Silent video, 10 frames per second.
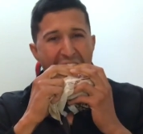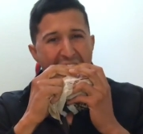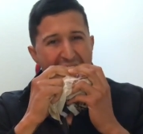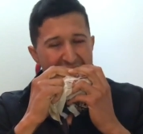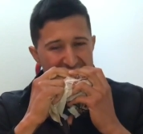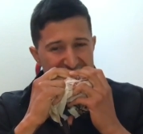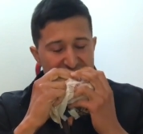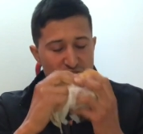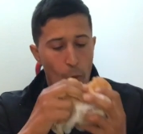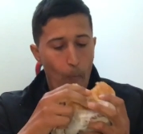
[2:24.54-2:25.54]

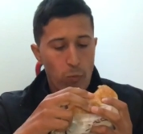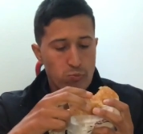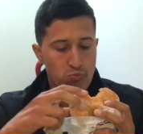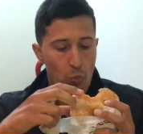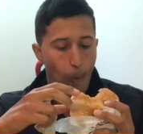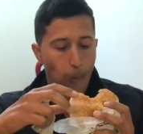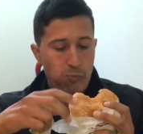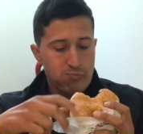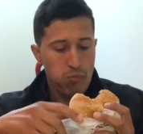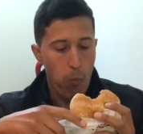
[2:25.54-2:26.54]

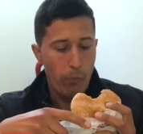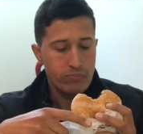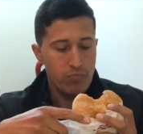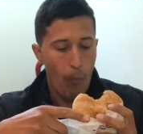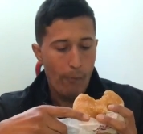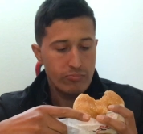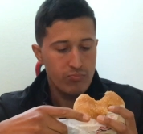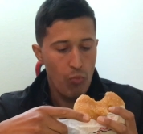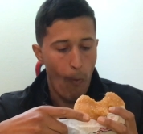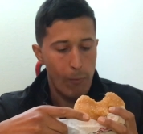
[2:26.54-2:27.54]

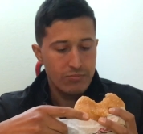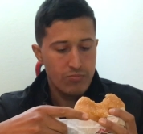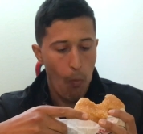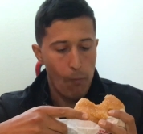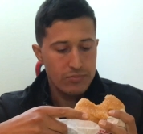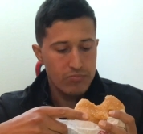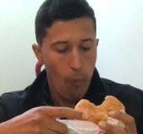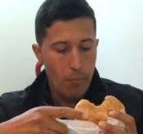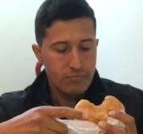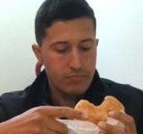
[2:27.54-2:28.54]

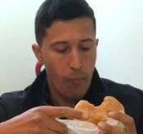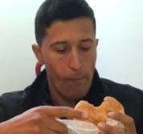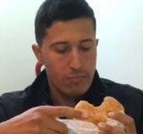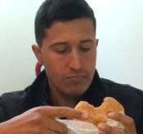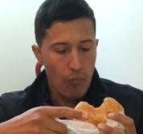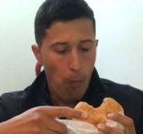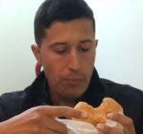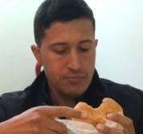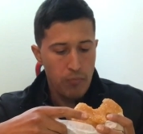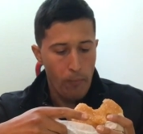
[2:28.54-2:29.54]

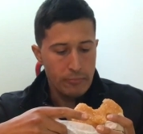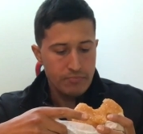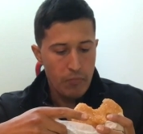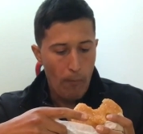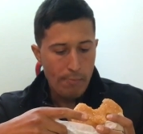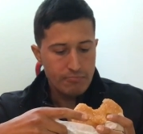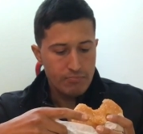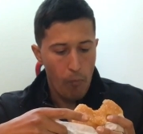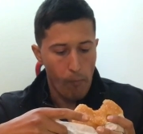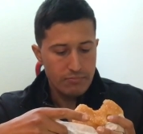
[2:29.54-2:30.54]

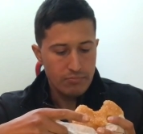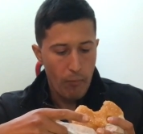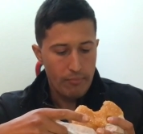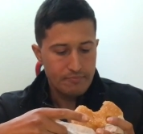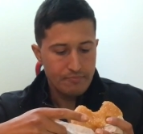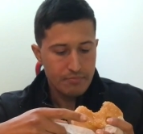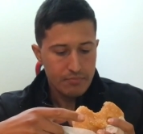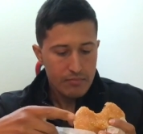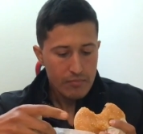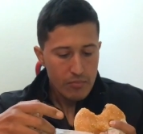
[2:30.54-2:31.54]

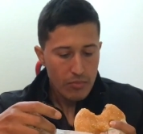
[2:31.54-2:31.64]
Nothing is said.